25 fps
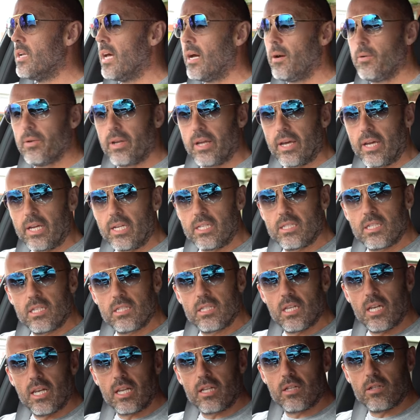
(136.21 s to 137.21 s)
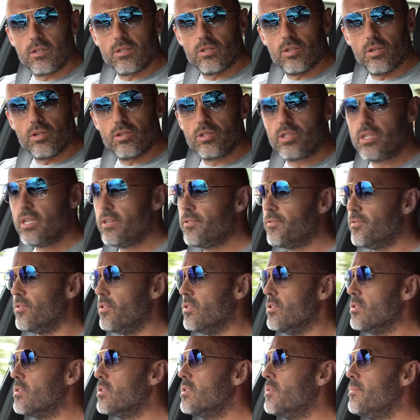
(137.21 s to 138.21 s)
nowadays is a little touch
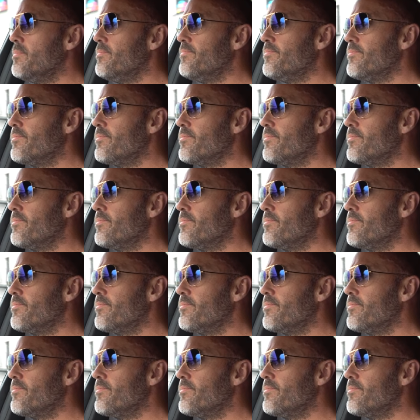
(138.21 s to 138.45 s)
different.